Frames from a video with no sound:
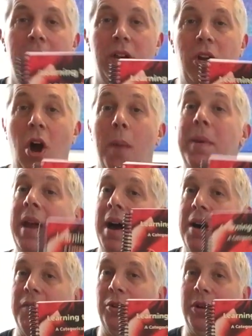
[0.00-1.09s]
your copy
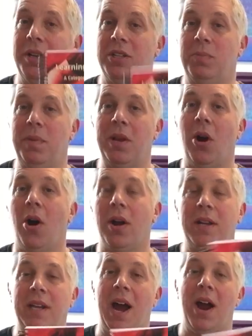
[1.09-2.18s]
of Learning to Speak on
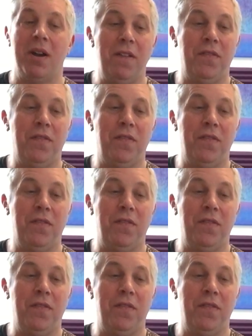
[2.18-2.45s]
Guitar